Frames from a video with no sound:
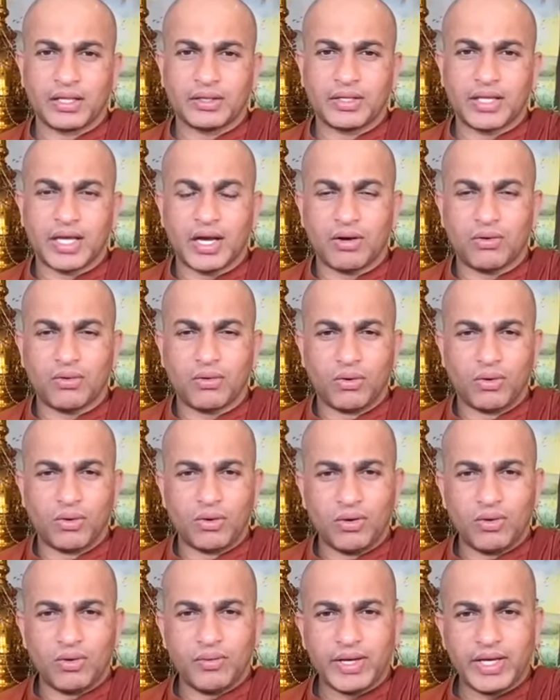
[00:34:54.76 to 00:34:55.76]
there are
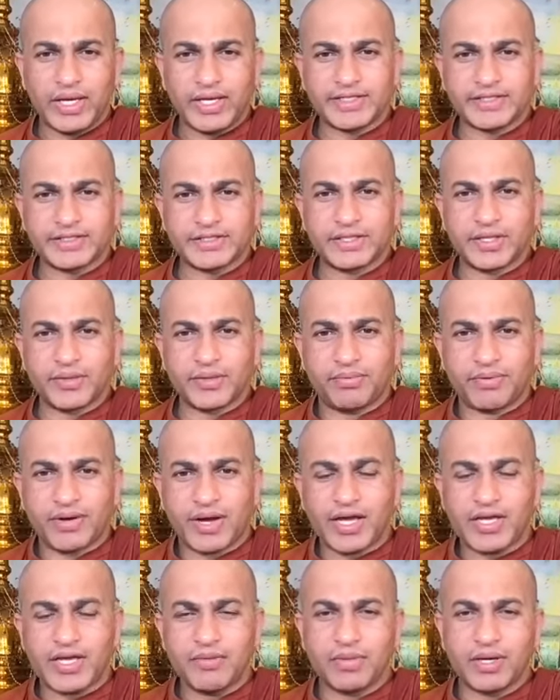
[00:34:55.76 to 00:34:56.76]
always the
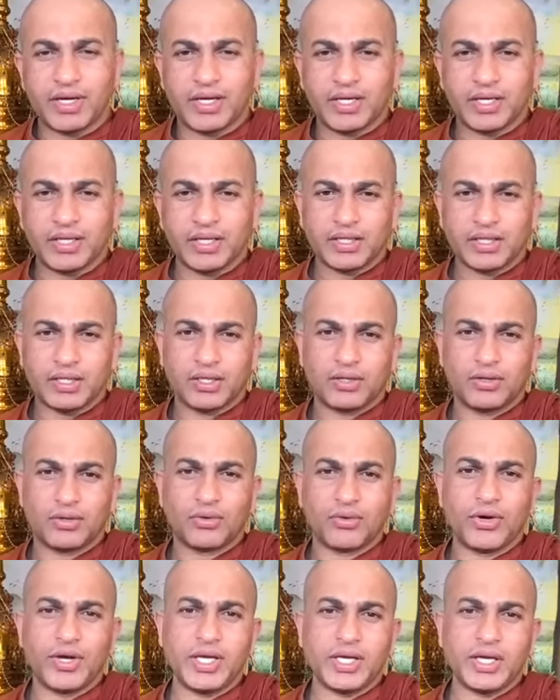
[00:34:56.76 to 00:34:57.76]
fiber
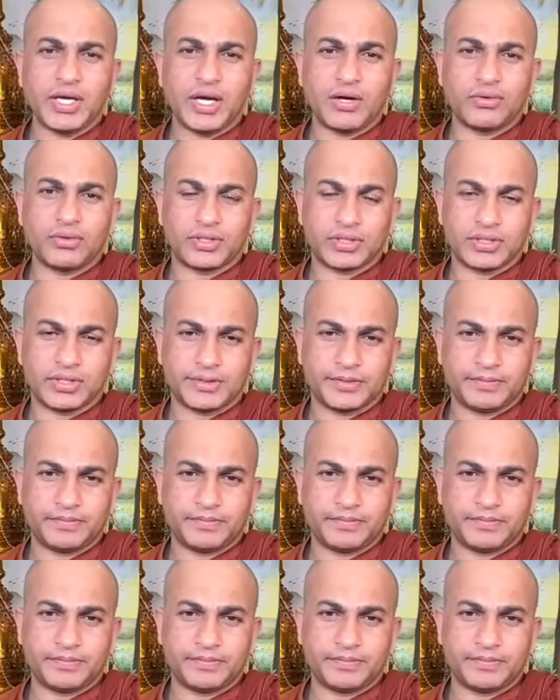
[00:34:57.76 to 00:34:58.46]
going out.